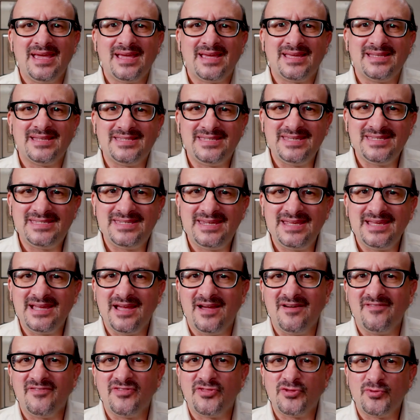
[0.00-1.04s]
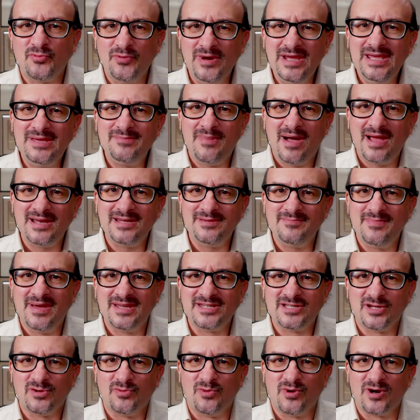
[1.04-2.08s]
consisting of three
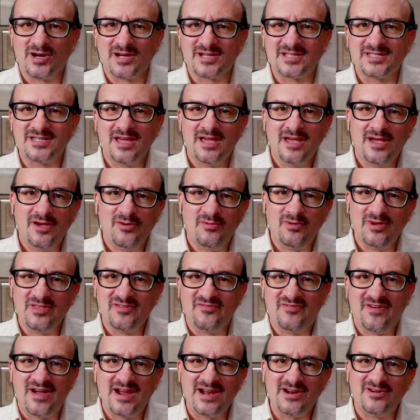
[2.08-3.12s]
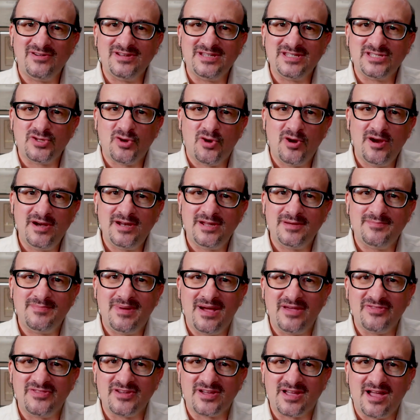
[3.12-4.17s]
monumental works with Fire and Sword
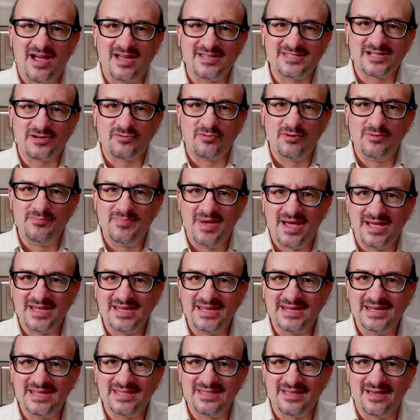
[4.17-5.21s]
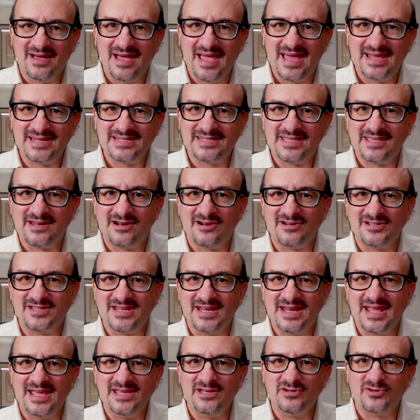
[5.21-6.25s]
about the Cossack rebellion in the lands that are
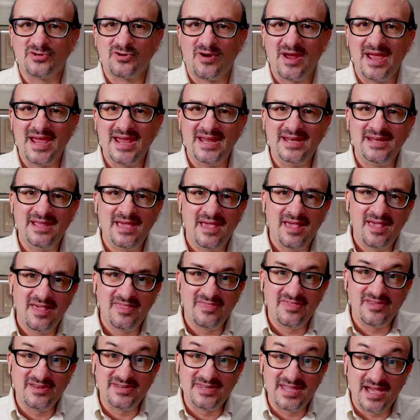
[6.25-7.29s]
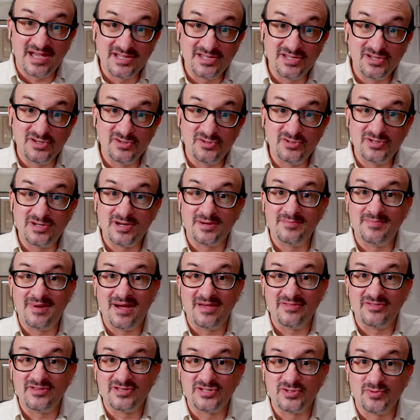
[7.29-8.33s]
today Ukraine, the Deluge
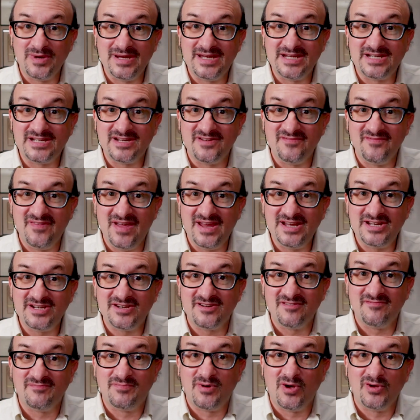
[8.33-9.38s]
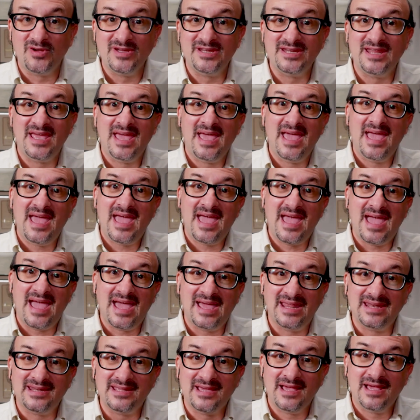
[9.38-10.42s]
about the Swedish invasion of Poland,
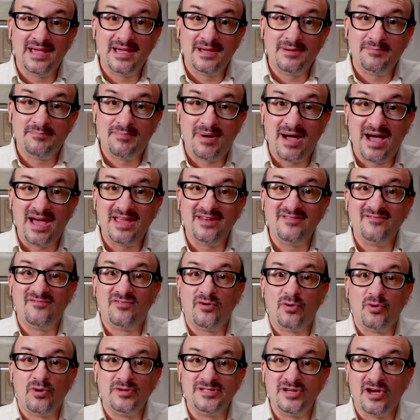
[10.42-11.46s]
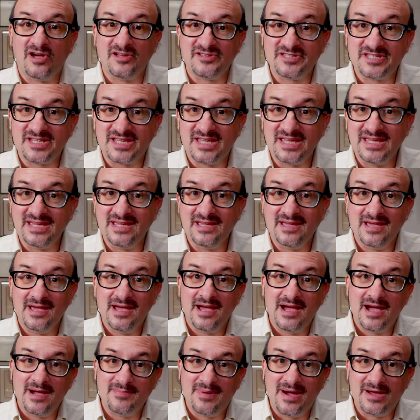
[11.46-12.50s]
and Pan Wołodyjowski
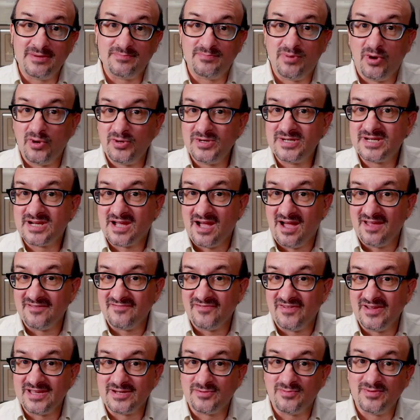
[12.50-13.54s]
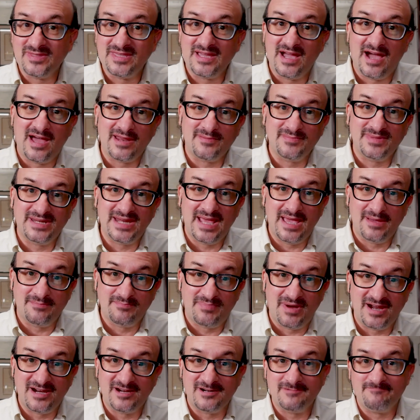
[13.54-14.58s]
about Polish conflict with the Ottoman
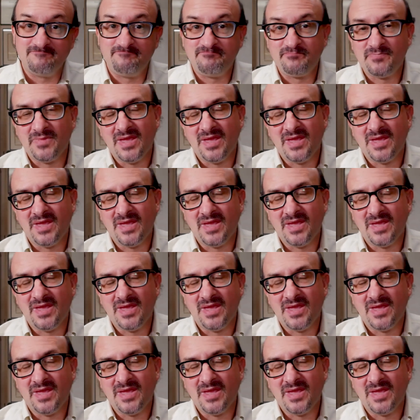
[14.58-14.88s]
Empire.